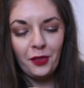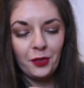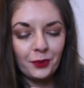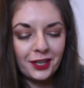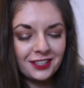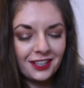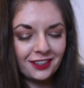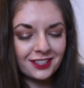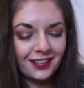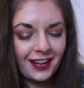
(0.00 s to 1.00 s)
The worst thing
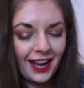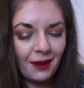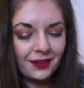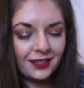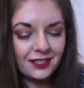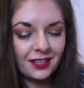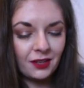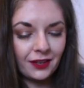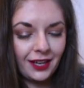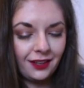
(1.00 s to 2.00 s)
that's going to happen is that
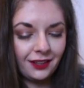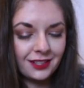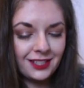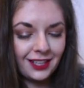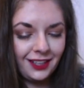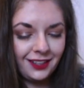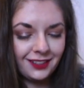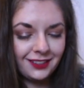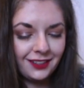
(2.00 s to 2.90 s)
you'll get a little sticky.